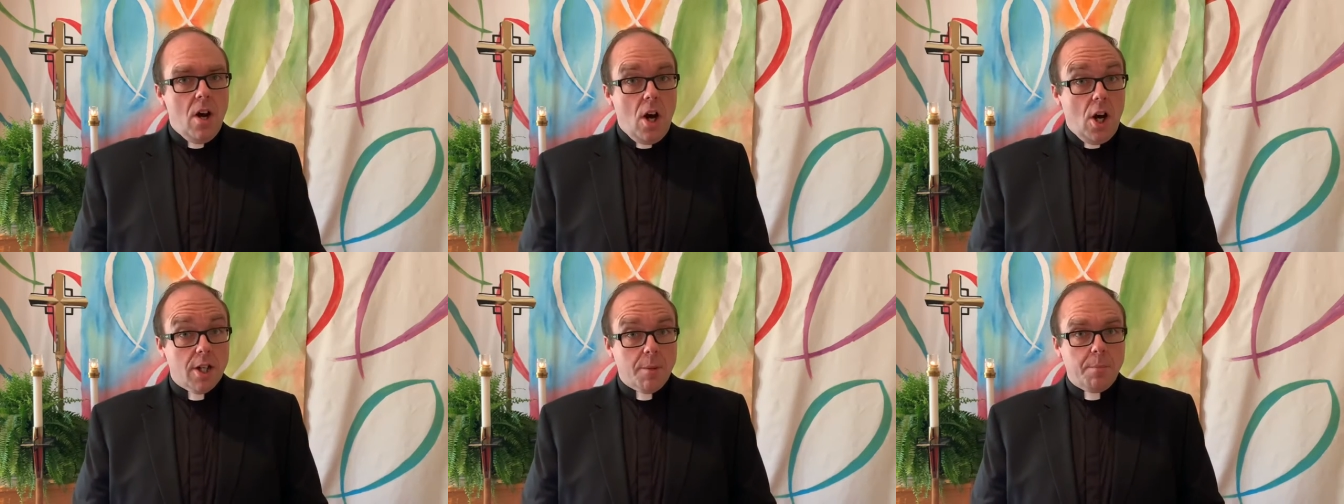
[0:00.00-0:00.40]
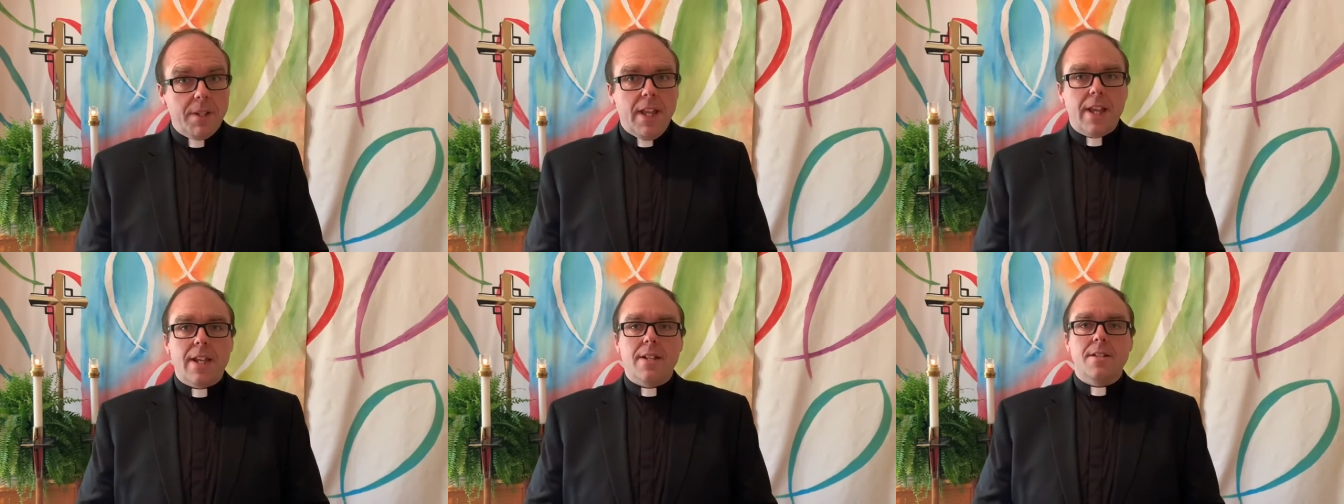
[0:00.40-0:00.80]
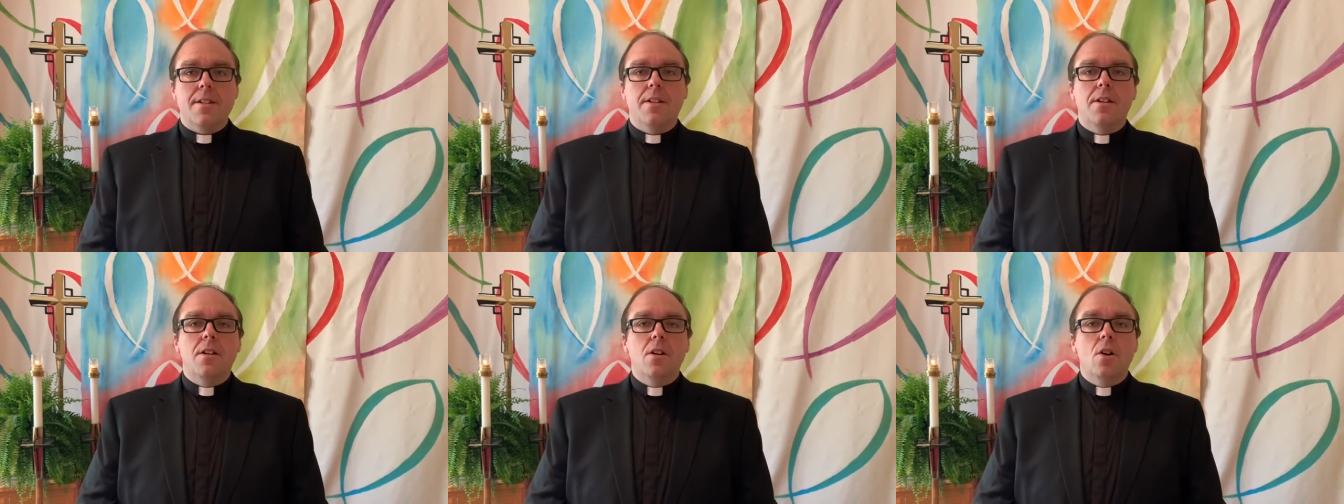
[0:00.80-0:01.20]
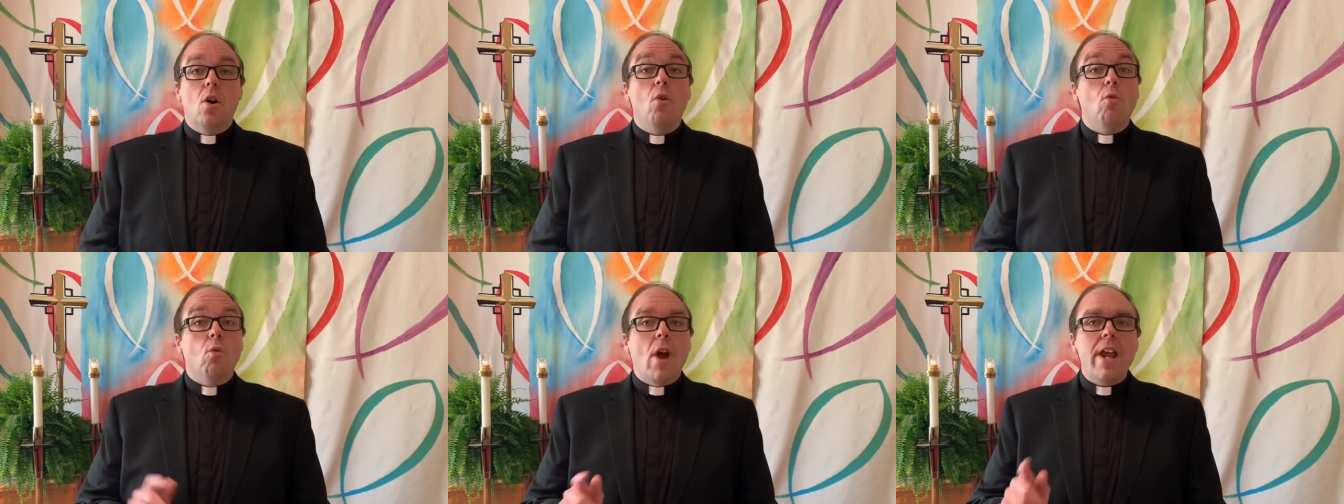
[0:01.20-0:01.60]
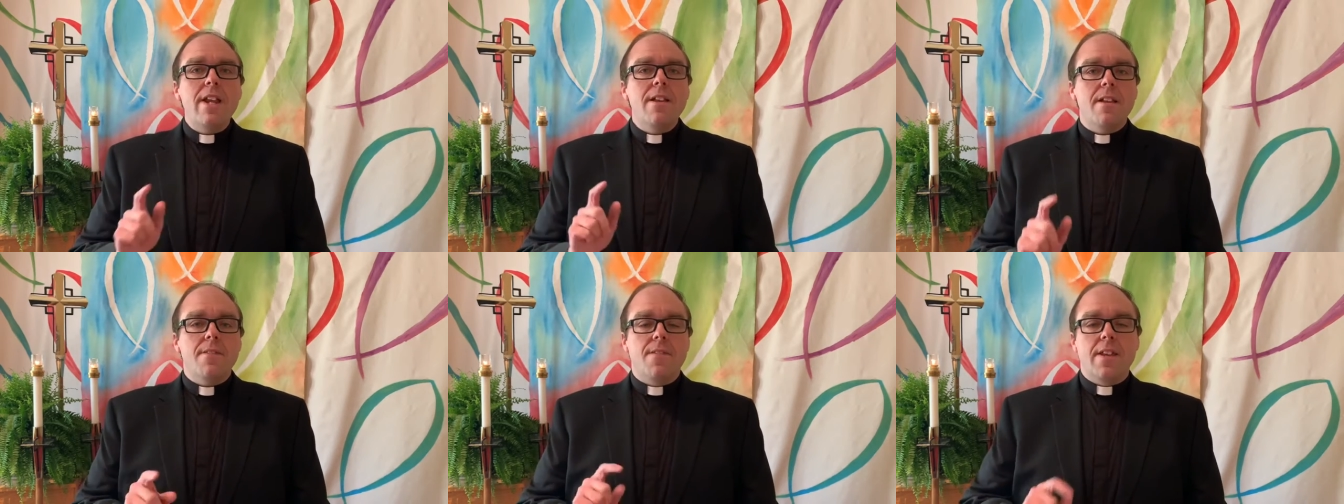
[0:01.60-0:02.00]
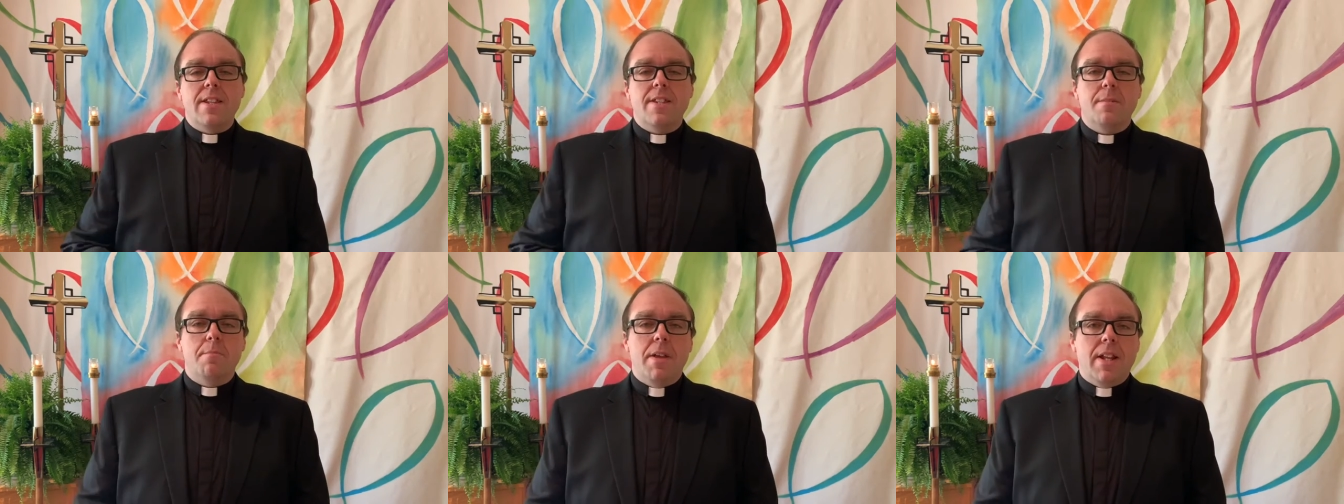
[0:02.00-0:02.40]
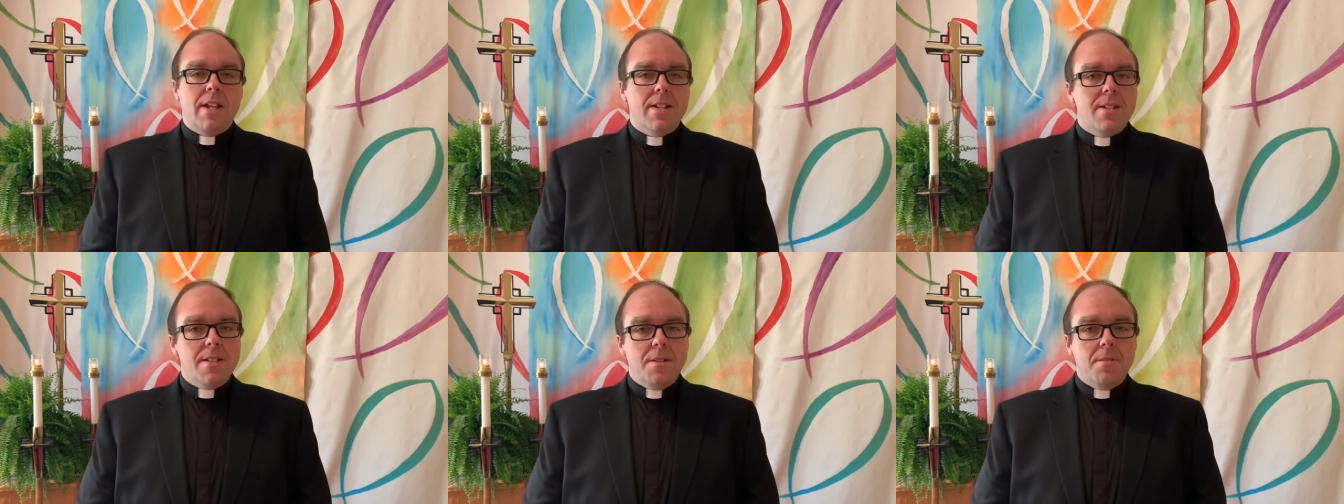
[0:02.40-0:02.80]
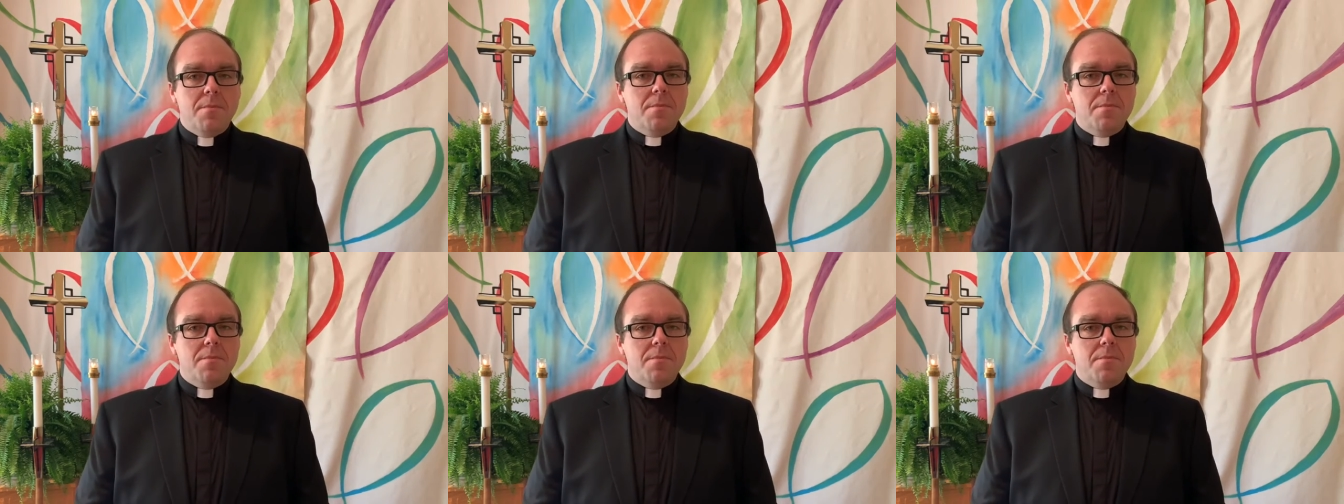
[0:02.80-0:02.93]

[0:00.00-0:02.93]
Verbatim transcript: on a plate, right this minute.